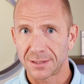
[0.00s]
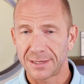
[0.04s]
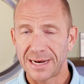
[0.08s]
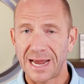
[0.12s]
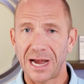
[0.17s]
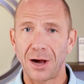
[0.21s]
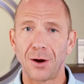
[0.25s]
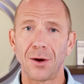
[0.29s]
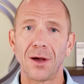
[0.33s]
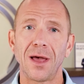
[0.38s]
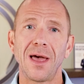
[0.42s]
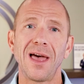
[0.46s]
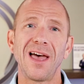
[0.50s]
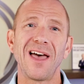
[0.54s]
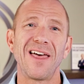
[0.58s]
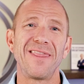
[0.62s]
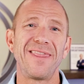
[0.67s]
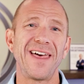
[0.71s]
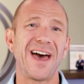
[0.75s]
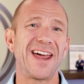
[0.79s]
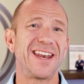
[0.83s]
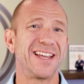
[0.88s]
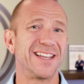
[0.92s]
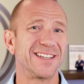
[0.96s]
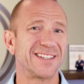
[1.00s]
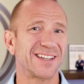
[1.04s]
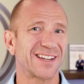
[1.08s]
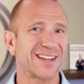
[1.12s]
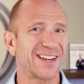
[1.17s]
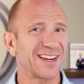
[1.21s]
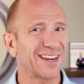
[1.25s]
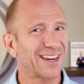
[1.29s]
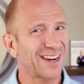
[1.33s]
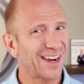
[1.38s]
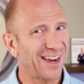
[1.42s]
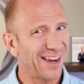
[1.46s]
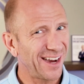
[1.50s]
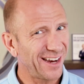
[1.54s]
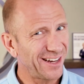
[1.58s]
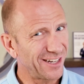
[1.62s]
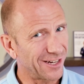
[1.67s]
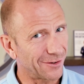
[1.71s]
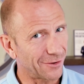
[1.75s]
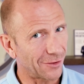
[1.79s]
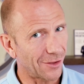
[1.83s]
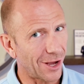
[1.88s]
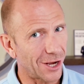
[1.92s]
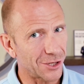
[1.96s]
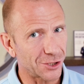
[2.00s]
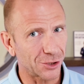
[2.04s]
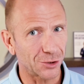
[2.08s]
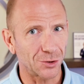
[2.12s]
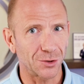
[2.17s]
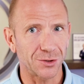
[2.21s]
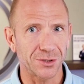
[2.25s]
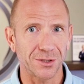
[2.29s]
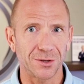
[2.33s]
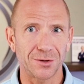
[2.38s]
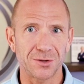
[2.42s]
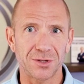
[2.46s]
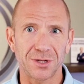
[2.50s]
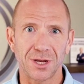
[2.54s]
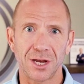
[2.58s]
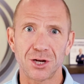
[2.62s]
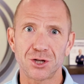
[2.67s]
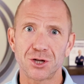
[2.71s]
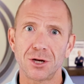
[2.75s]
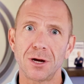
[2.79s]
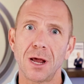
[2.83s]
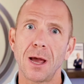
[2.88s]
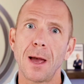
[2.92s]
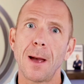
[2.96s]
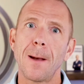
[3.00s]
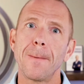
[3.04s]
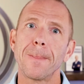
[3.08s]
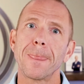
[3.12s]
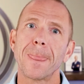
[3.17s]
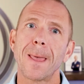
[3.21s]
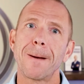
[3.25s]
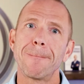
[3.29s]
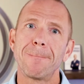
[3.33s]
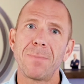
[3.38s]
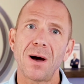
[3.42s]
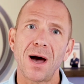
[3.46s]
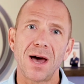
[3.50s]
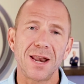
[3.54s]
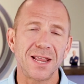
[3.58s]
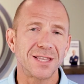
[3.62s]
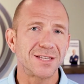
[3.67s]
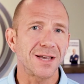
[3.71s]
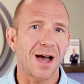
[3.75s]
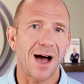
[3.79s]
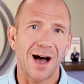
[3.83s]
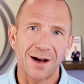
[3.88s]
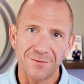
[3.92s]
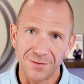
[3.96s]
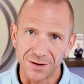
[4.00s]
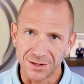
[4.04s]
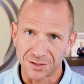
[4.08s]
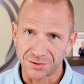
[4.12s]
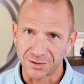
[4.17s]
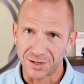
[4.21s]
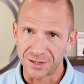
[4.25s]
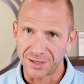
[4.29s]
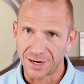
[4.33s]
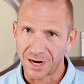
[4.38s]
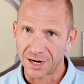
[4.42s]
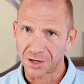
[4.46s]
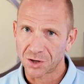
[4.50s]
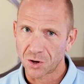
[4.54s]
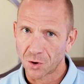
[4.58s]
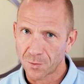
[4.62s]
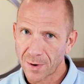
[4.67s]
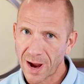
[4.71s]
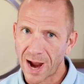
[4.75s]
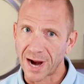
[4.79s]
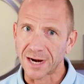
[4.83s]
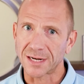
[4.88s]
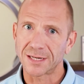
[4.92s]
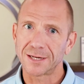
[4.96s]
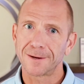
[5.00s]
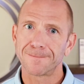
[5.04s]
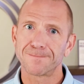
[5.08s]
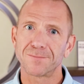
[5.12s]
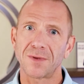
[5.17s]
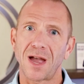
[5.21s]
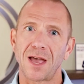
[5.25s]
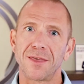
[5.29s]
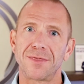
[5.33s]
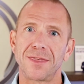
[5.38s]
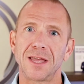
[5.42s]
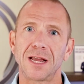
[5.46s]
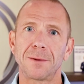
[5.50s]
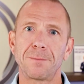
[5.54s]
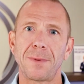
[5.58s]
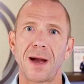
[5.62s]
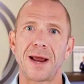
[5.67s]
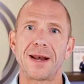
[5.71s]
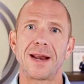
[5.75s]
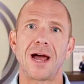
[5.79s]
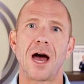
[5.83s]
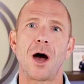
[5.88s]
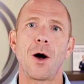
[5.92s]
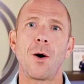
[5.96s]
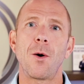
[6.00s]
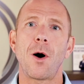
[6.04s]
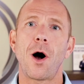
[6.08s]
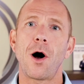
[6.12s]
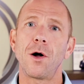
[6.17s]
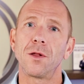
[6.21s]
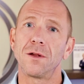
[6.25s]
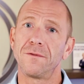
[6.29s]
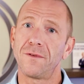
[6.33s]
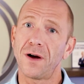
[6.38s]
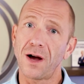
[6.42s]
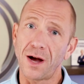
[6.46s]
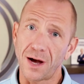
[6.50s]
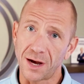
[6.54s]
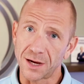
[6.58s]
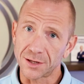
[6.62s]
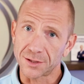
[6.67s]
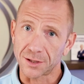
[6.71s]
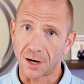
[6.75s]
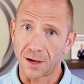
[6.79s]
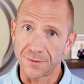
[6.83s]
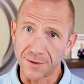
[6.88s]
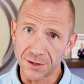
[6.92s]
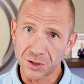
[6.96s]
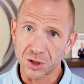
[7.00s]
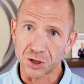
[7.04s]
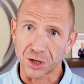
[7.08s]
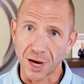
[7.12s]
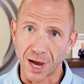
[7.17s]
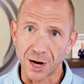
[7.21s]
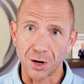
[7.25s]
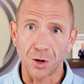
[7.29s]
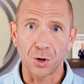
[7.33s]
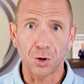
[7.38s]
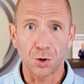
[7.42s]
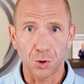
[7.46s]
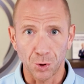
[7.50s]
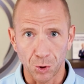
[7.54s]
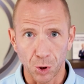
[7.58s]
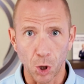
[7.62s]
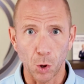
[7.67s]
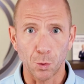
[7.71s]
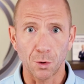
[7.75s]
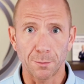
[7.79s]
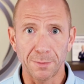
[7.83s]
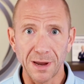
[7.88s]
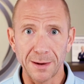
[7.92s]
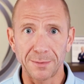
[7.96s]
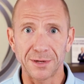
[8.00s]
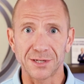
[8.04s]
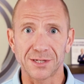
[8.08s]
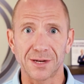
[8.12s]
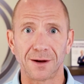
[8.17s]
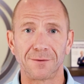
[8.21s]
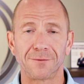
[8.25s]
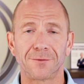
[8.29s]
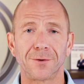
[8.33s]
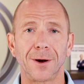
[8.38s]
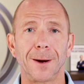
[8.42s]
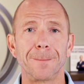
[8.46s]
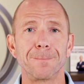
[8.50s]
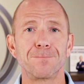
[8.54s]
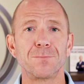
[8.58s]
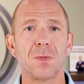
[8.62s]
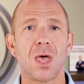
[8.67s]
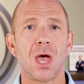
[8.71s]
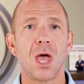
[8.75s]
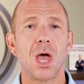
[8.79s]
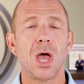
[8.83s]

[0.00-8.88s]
Now, that is kind of a logical association, but it's obviously not correct. I think by now, all of us on this channel know where babies come from.